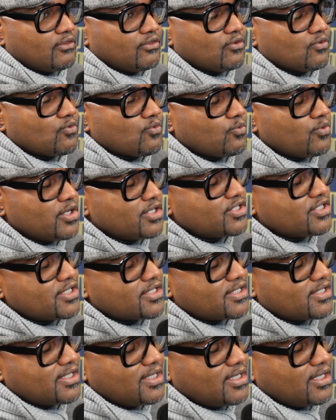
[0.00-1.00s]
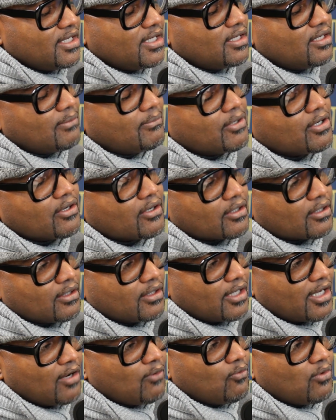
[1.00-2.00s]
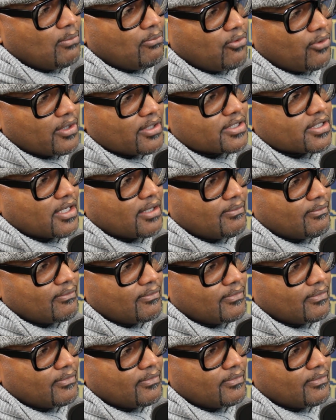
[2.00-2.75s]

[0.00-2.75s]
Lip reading: richest city in America at one point in time.